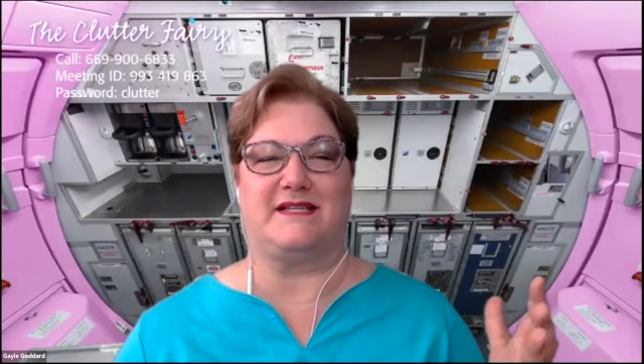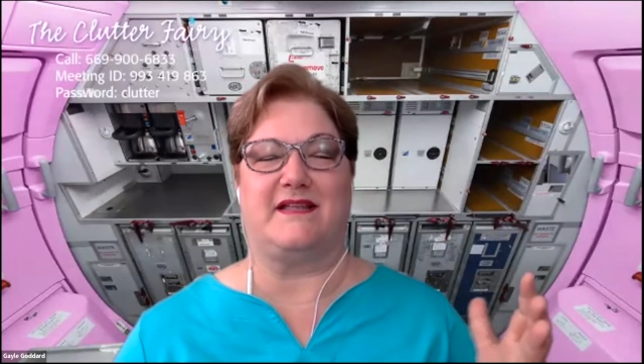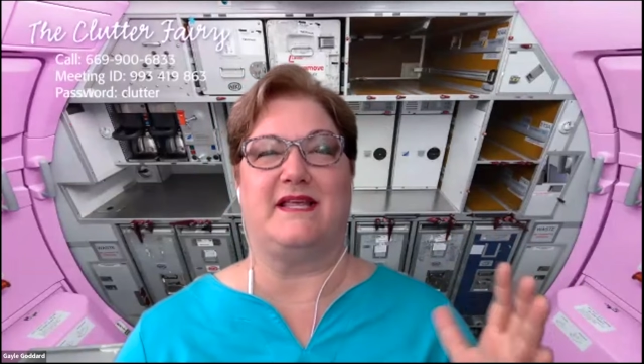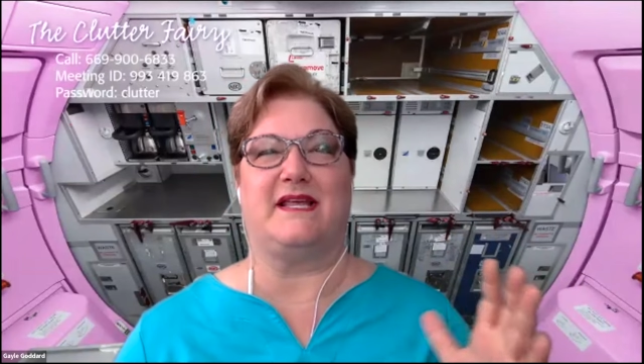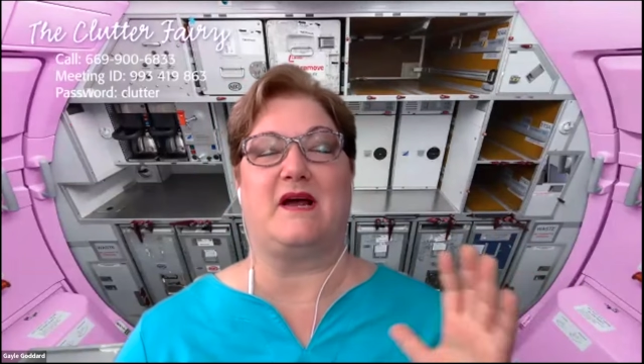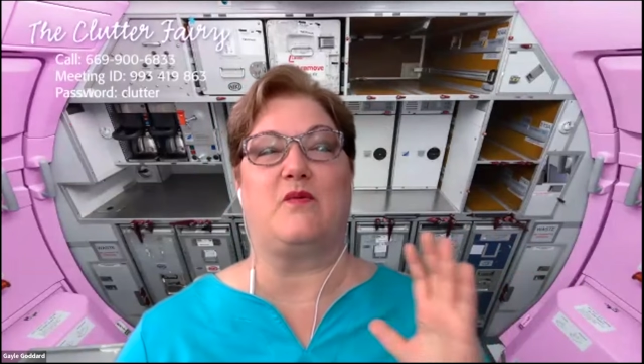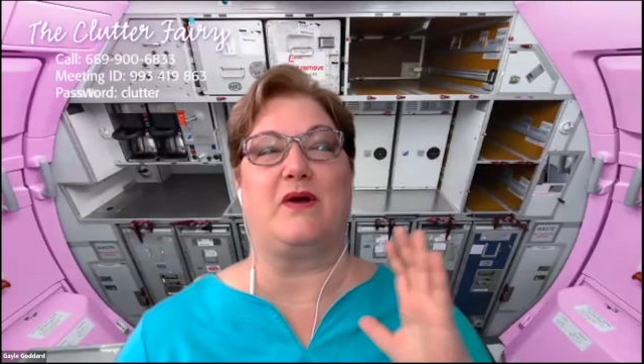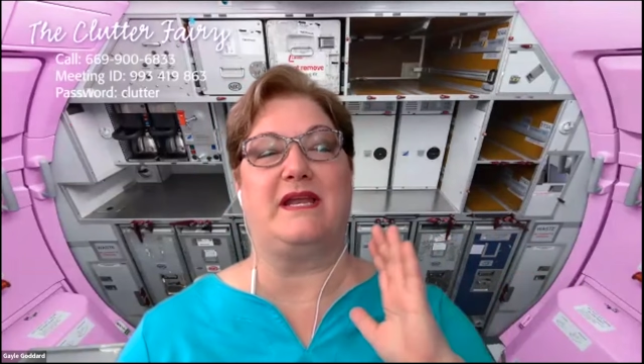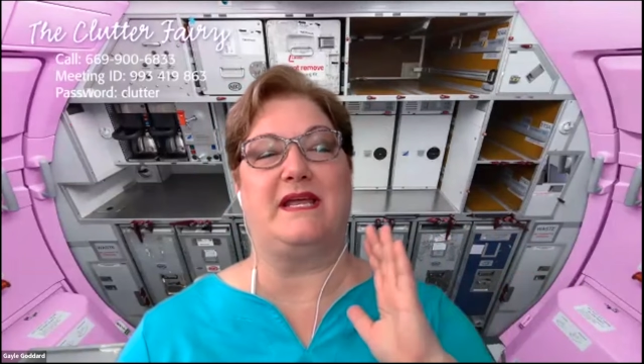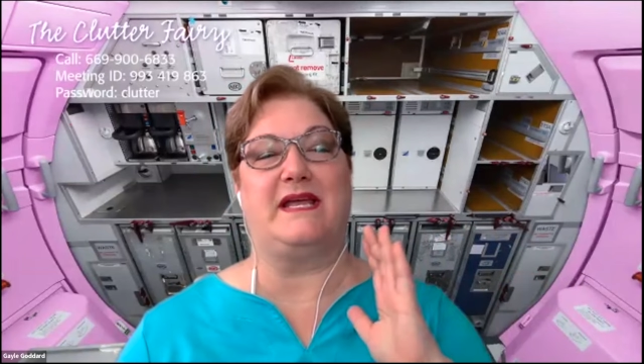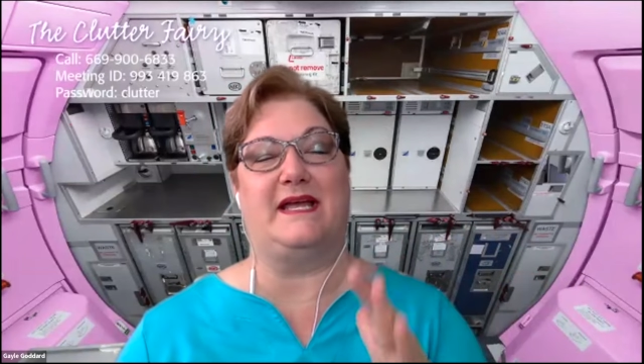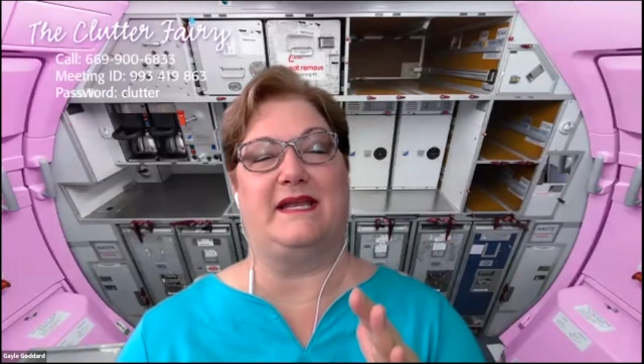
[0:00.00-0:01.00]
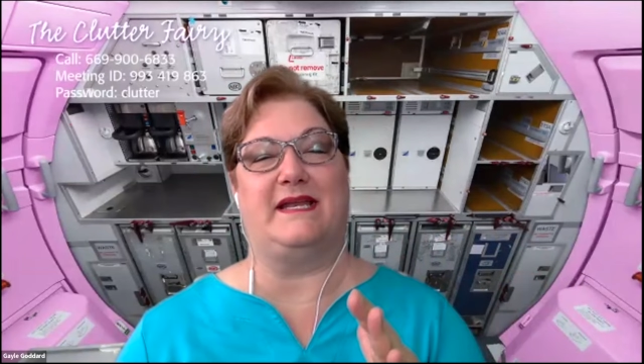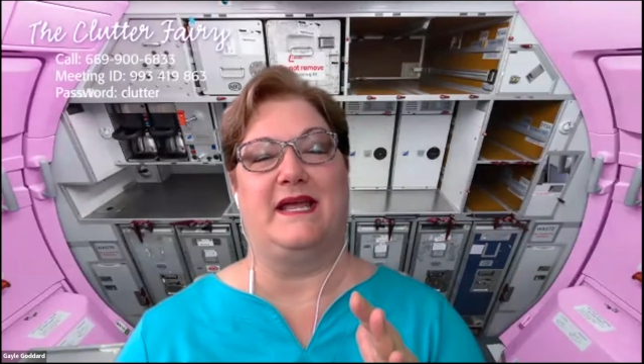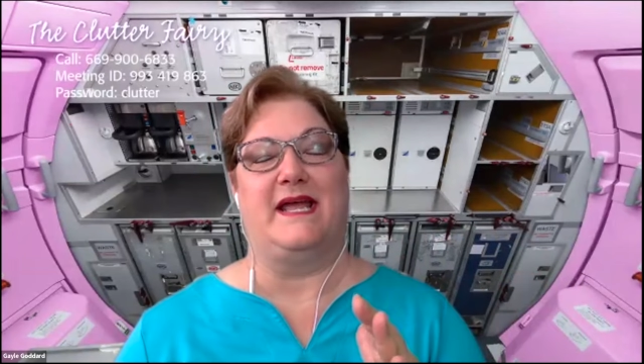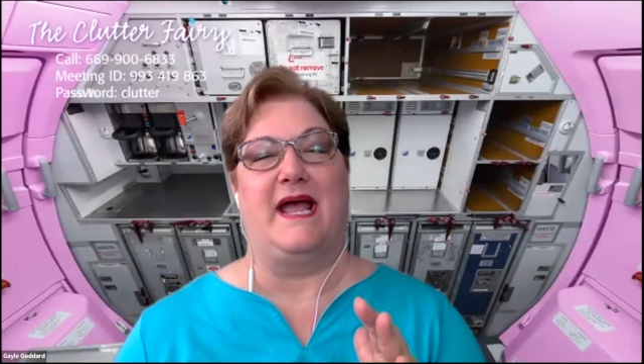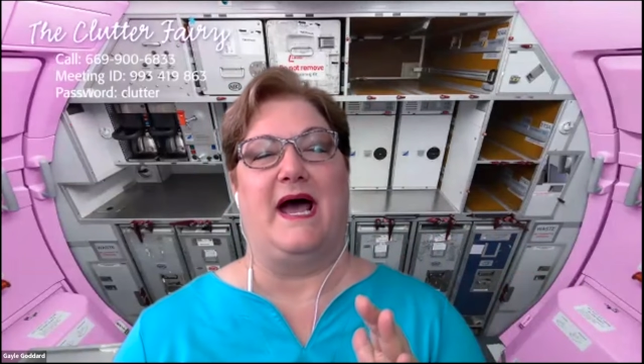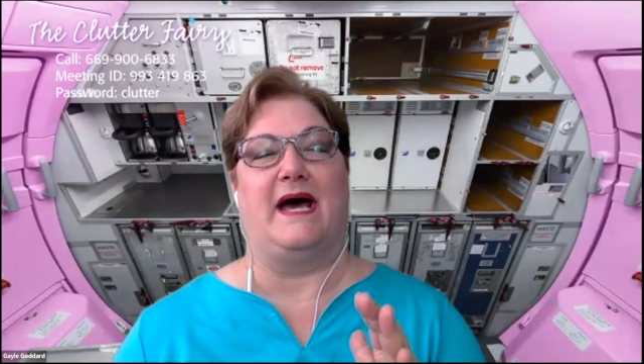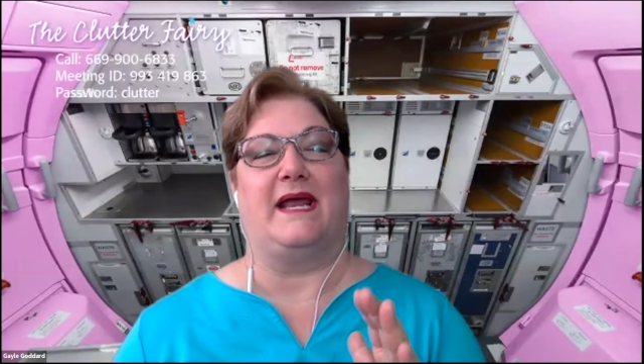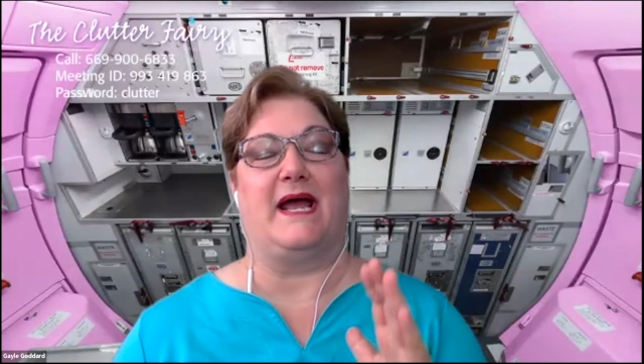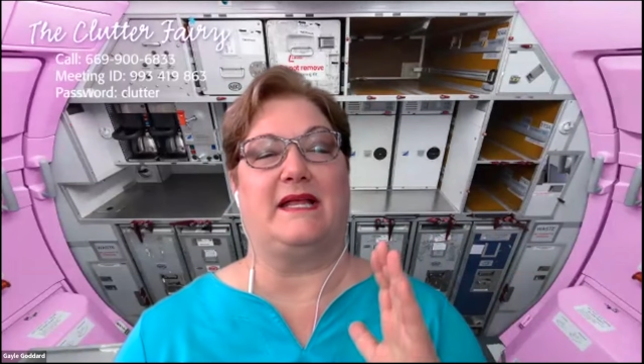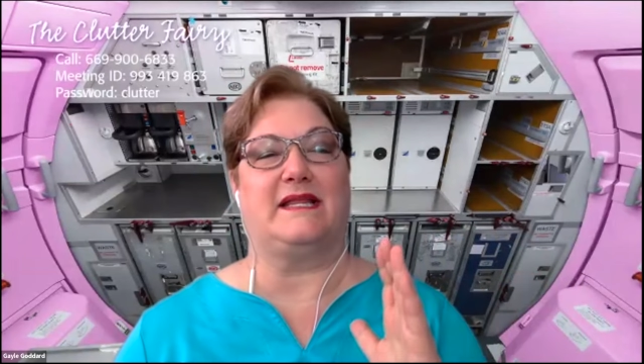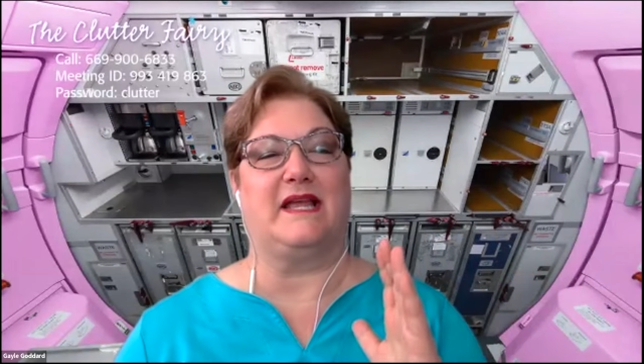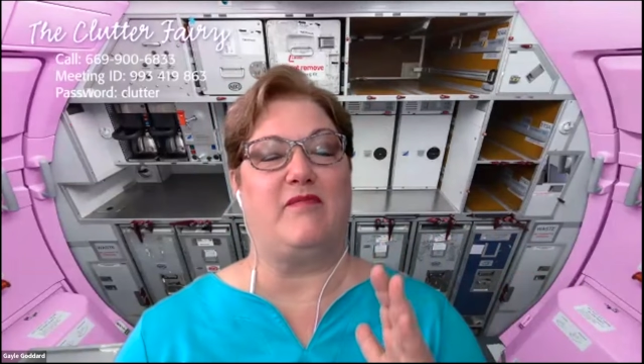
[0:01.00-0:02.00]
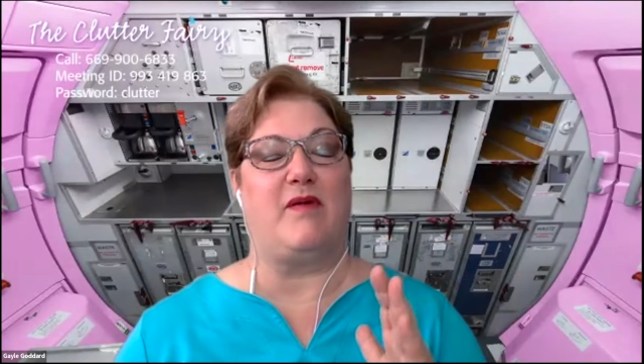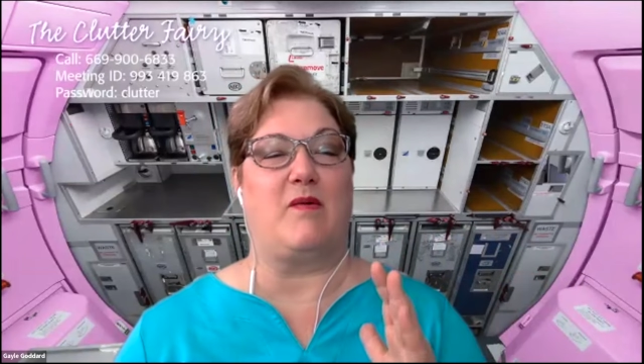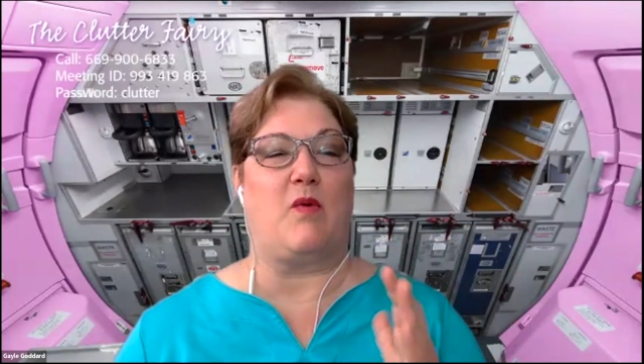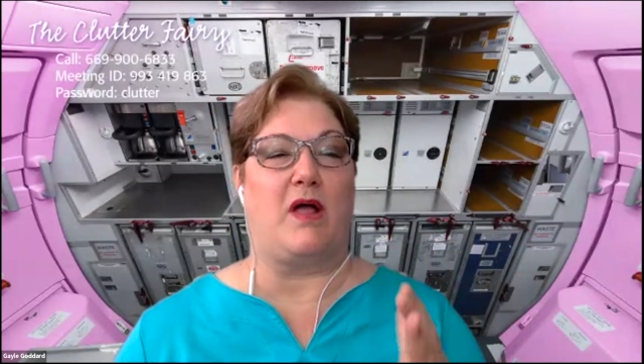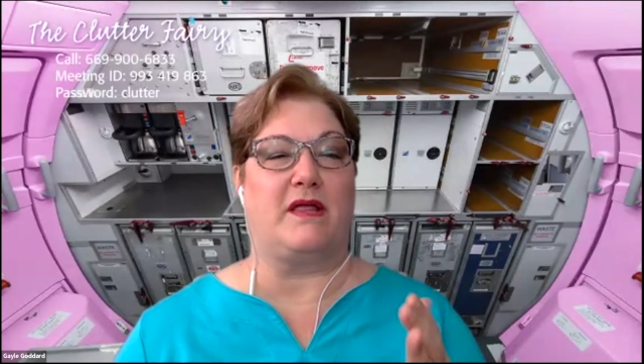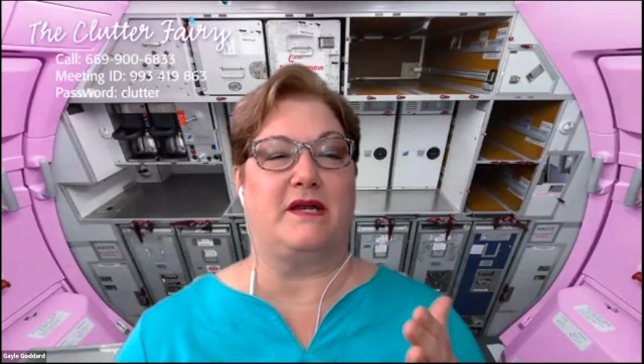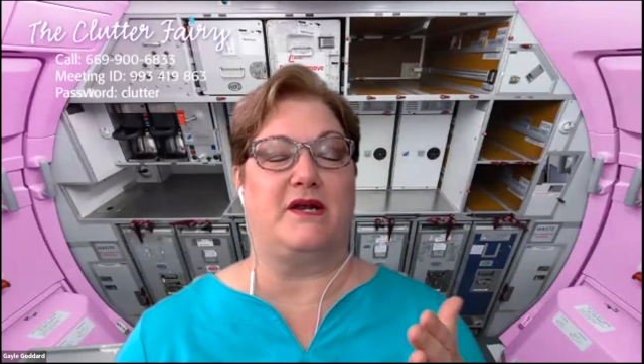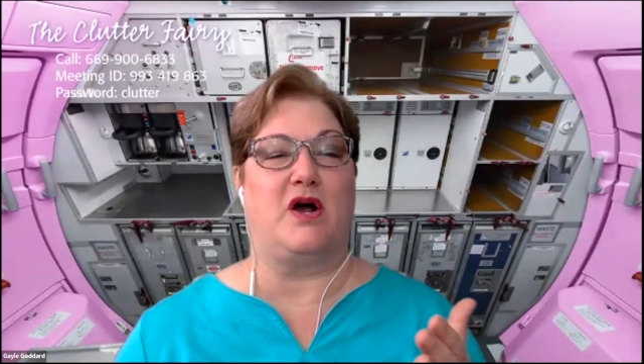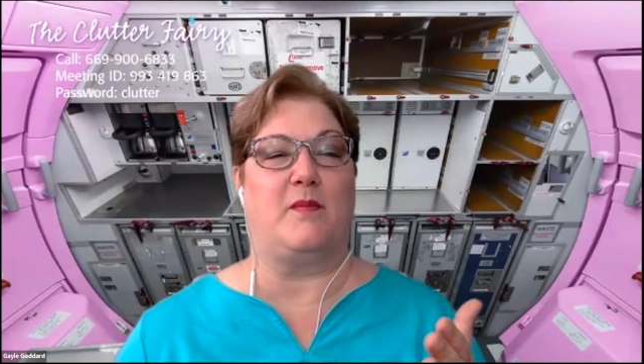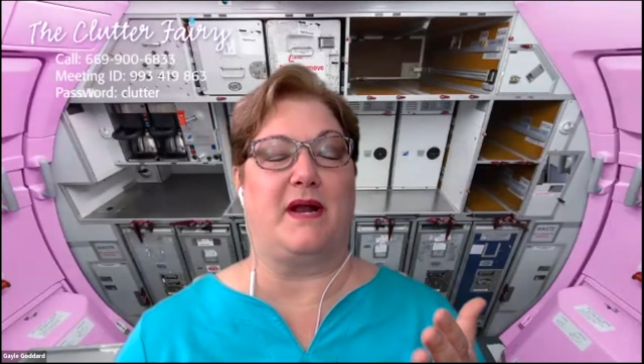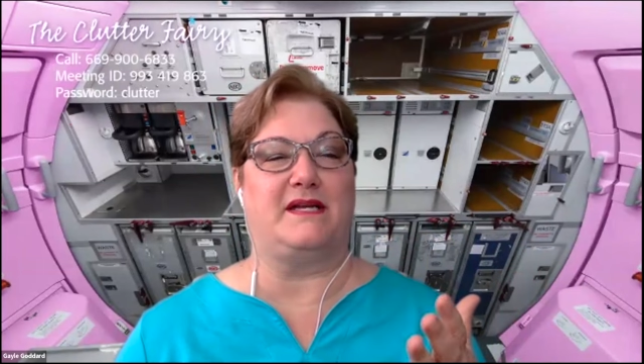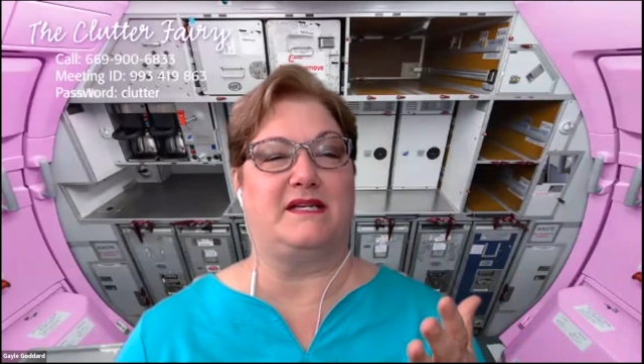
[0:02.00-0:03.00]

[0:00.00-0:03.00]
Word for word: And then I went in and I had left my wallet at home and I